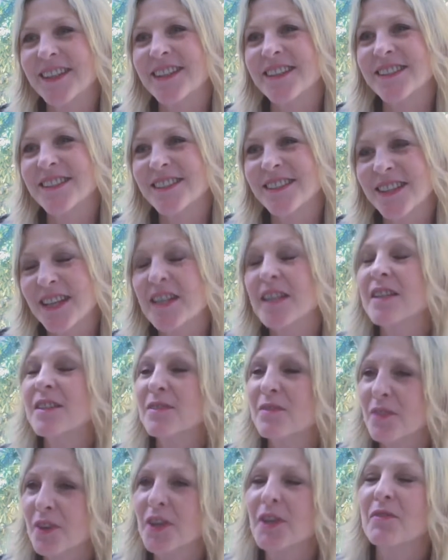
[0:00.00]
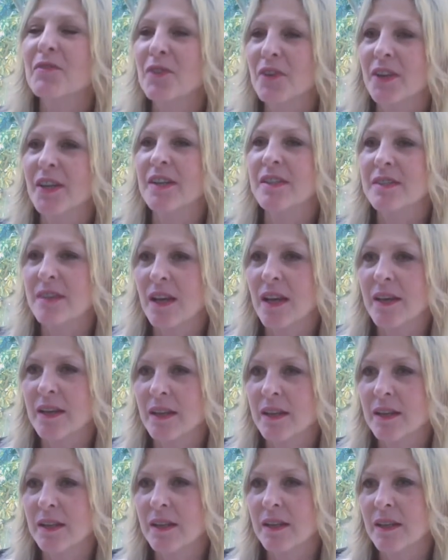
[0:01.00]
Yes, it is very, very
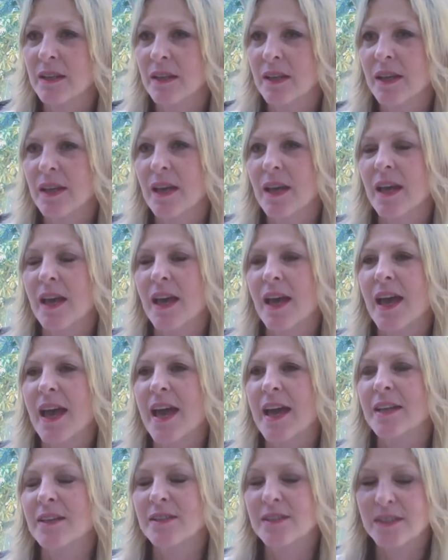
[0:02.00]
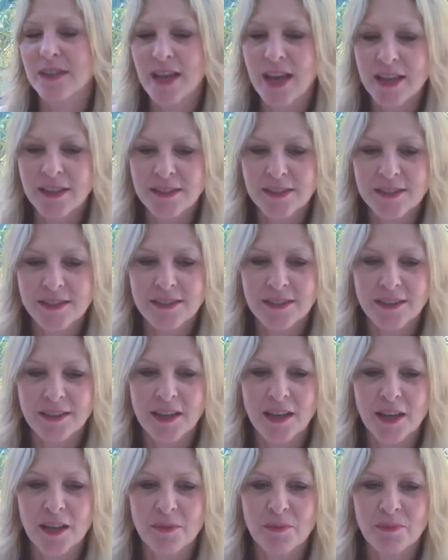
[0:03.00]
exciting. And as
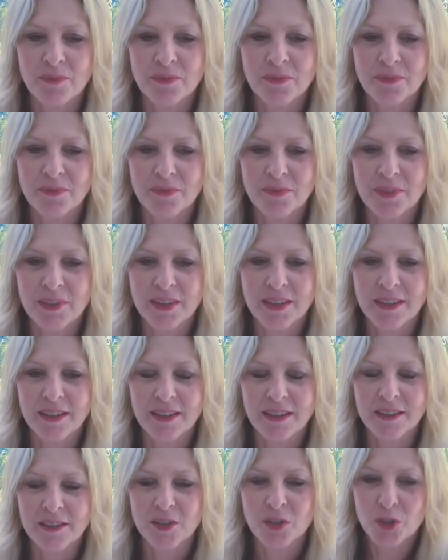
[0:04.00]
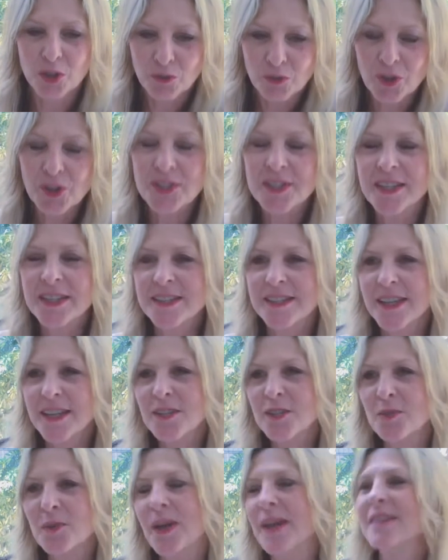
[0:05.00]
the university
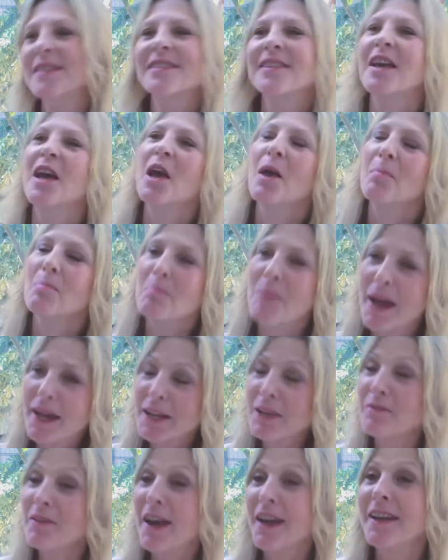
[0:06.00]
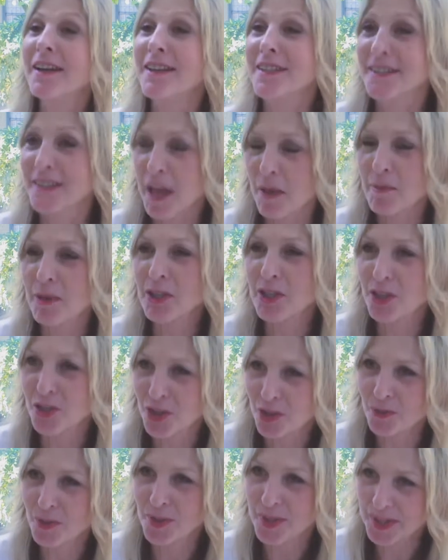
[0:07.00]
said to us, Bhagavan is coming to
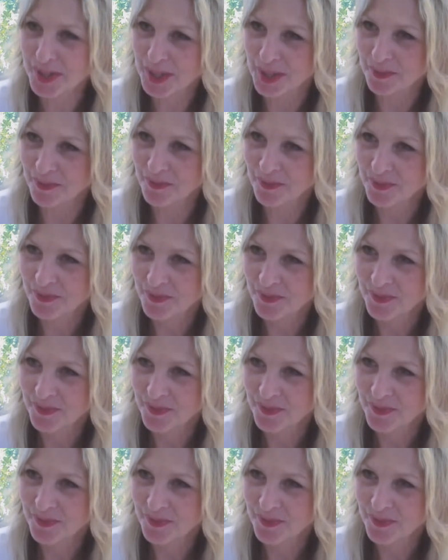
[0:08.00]
Jerusalem